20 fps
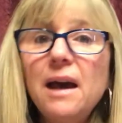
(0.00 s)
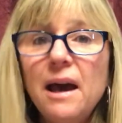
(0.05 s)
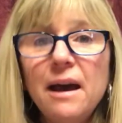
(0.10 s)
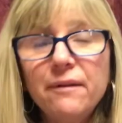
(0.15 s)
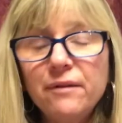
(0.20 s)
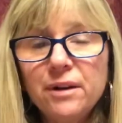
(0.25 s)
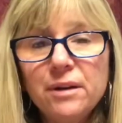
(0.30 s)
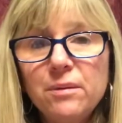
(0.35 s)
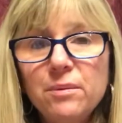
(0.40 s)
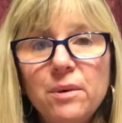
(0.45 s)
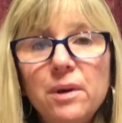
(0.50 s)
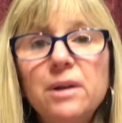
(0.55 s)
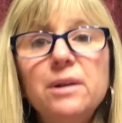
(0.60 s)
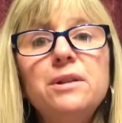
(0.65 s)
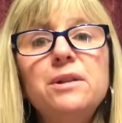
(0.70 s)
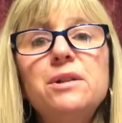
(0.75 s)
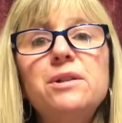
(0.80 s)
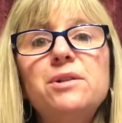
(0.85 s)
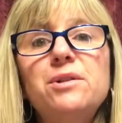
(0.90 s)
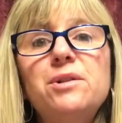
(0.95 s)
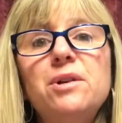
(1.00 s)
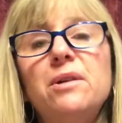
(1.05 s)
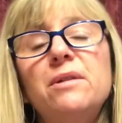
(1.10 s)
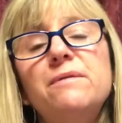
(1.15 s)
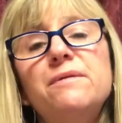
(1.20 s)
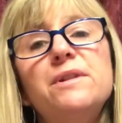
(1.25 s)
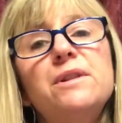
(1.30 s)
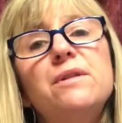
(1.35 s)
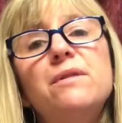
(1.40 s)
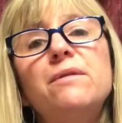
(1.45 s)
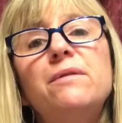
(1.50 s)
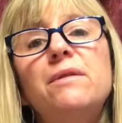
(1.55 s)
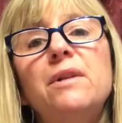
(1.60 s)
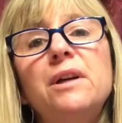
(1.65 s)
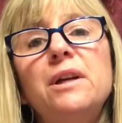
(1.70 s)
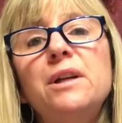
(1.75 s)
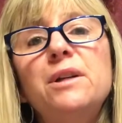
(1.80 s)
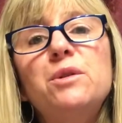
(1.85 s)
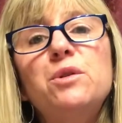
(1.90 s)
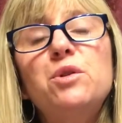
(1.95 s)
everyone deserves the
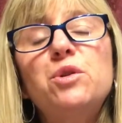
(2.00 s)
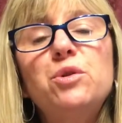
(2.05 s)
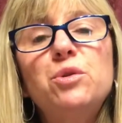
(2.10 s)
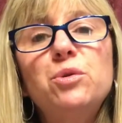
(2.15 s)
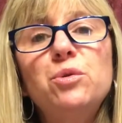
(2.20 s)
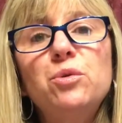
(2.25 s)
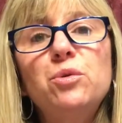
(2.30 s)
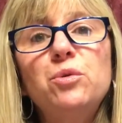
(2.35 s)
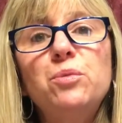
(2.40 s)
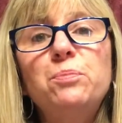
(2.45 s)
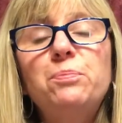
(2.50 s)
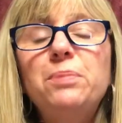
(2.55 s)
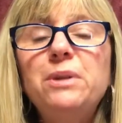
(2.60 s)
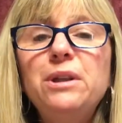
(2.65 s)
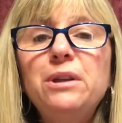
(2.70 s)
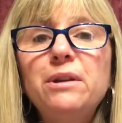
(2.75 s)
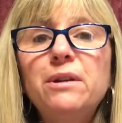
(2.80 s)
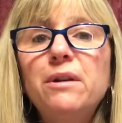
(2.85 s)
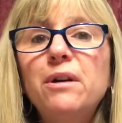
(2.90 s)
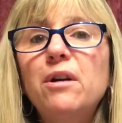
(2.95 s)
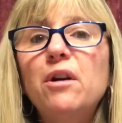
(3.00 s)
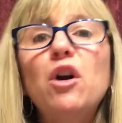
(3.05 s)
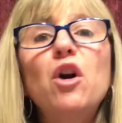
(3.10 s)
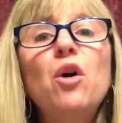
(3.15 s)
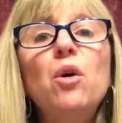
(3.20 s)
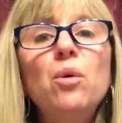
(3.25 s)
right to be their